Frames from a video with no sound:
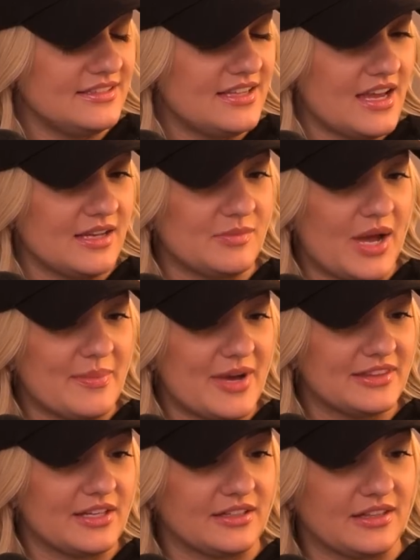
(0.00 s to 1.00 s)
Yeah, in my
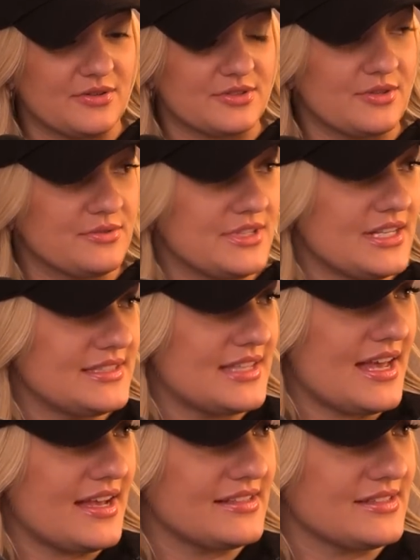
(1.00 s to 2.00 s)
mind, like there was no
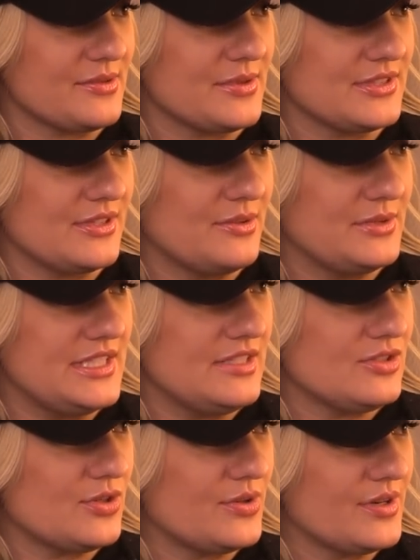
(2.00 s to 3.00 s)
zigzags, there was no
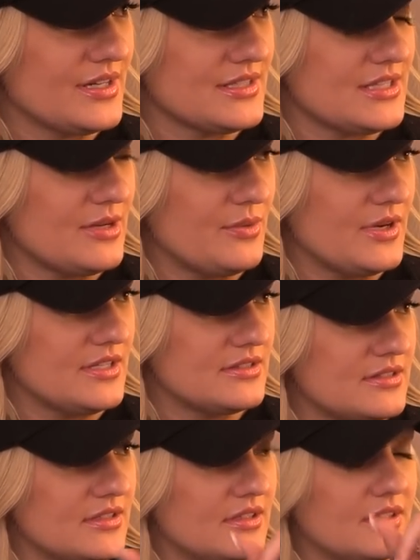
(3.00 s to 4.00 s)
detours. It
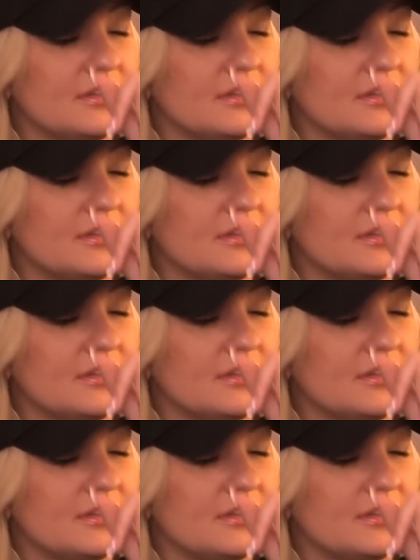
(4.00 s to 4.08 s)
was